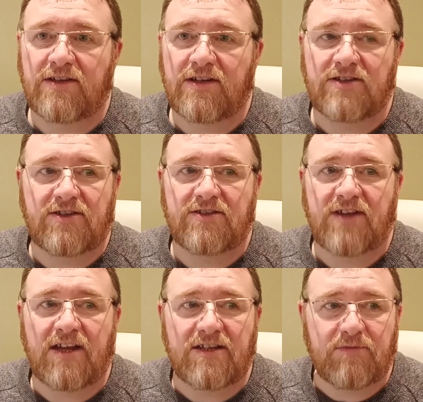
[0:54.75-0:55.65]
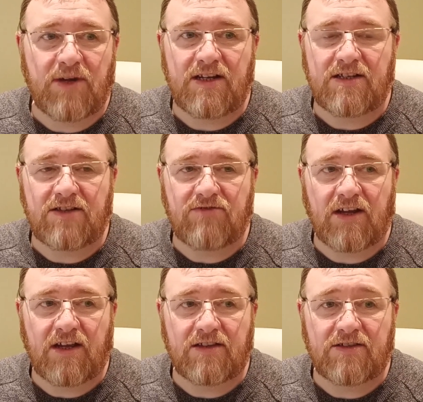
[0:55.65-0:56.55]
and it's designed to be an easy
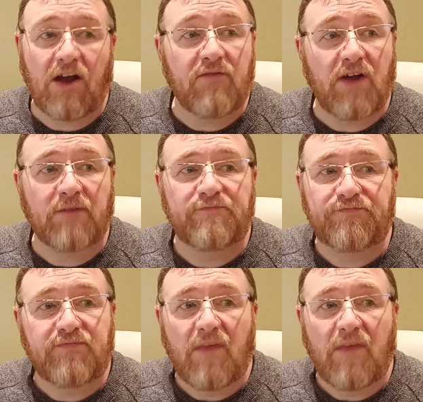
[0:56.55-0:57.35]
drinking stout. In fact,